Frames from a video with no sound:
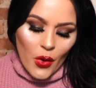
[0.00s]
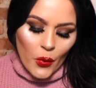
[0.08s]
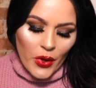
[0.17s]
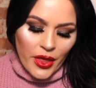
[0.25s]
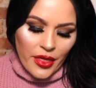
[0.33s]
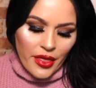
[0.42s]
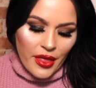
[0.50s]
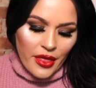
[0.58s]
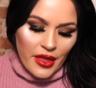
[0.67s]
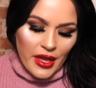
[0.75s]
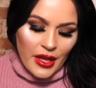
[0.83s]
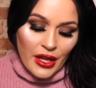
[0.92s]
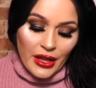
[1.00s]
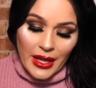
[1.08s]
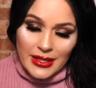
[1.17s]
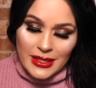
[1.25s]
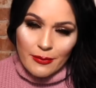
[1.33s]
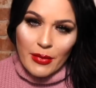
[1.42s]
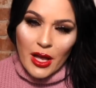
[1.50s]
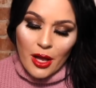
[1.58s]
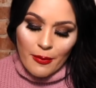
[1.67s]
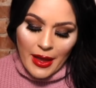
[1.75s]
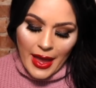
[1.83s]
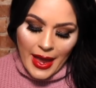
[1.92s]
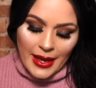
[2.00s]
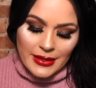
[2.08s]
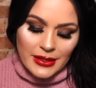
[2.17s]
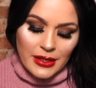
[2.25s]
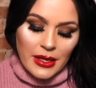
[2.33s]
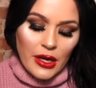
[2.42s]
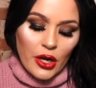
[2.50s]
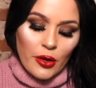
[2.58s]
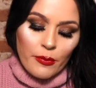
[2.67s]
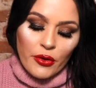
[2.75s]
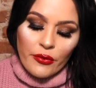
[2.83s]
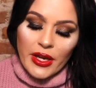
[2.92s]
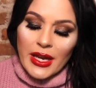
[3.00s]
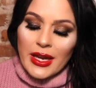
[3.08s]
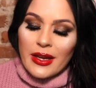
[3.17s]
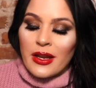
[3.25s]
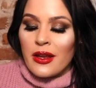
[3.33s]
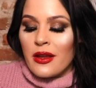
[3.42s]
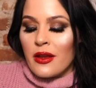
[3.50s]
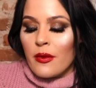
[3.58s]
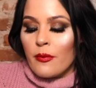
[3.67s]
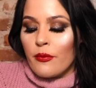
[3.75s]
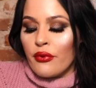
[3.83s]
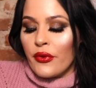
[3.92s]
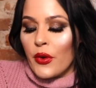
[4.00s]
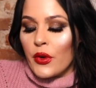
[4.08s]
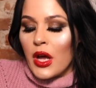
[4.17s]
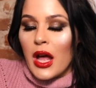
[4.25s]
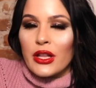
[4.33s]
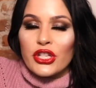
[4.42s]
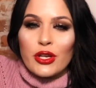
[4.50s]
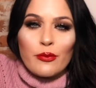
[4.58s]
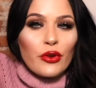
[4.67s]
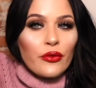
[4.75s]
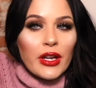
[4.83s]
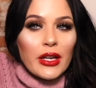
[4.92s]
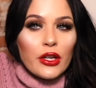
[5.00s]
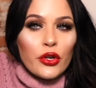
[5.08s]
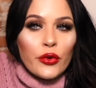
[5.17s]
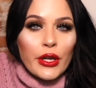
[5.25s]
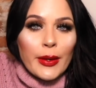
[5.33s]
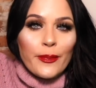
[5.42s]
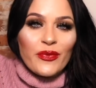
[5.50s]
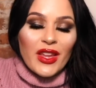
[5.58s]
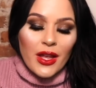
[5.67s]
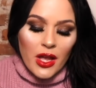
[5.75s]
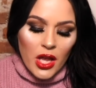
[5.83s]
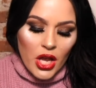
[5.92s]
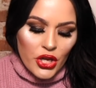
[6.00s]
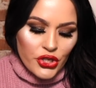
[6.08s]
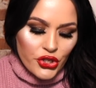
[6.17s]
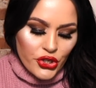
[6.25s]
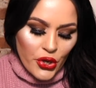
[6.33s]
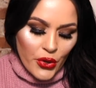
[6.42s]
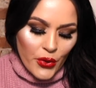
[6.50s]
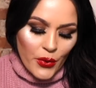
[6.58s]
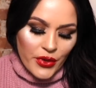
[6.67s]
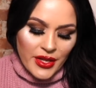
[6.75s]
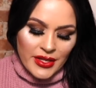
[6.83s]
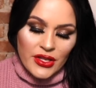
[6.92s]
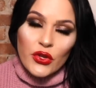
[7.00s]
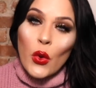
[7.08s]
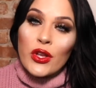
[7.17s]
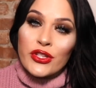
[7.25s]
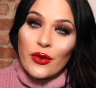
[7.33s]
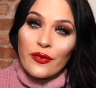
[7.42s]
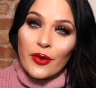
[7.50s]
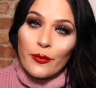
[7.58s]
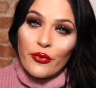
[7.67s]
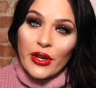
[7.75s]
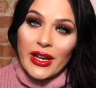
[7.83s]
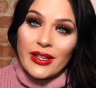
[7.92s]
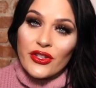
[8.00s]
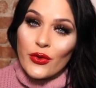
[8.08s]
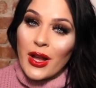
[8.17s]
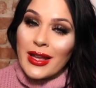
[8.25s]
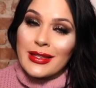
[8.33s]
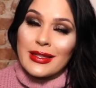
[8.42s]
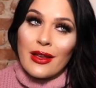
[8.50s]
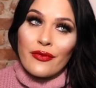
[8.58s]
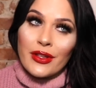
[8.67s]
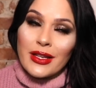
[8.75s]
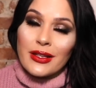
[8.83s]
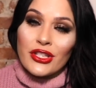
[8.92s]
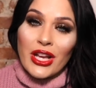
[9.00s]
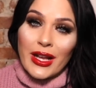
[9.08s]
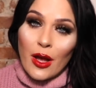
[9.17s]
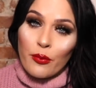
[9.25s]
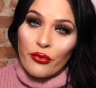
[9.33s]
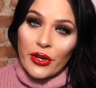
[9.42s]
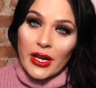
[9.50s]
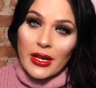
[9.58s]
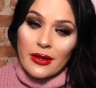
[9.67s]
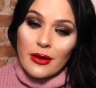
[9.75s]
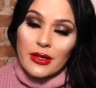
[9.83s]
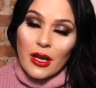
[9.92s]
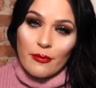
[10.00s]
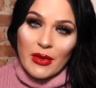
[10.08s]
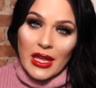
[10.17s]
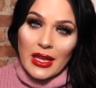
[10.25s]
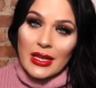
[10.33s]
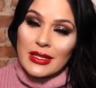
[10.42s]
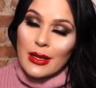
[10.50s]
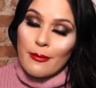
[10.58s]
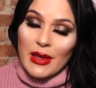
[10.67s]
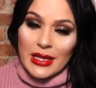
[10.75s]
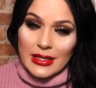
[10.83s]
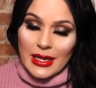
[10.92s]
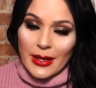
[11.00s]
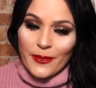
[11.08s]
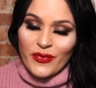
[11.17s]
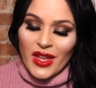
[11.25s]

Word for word: with the cleansing balm and their Marine Pro Collagen Marine Cream. So this is also from Preen. So guys, definitely check out preen.me. It's amazing.